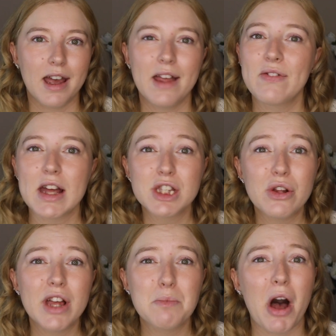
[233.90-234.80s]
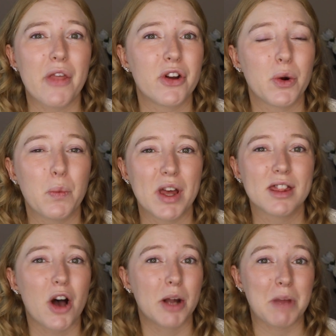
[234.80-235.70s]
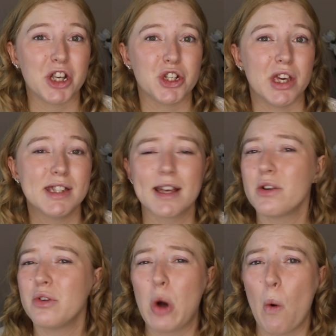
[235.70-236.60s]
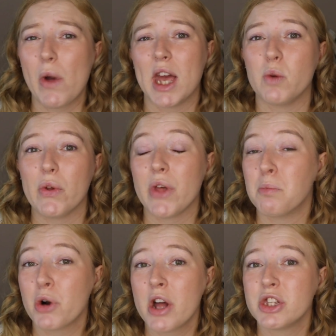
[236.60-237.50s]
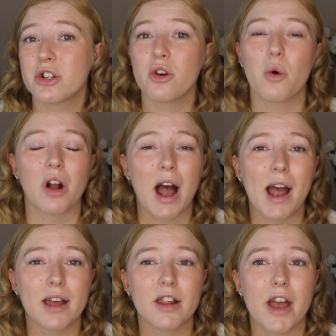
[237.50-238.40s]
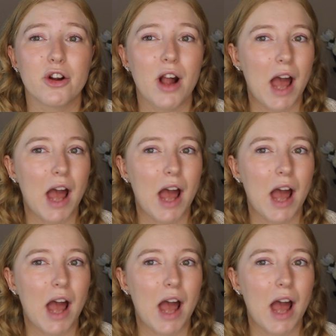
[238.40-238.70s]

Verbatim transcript: And that's all I bother with on my cheeks. I don't go in with a bronzer or a highlighter.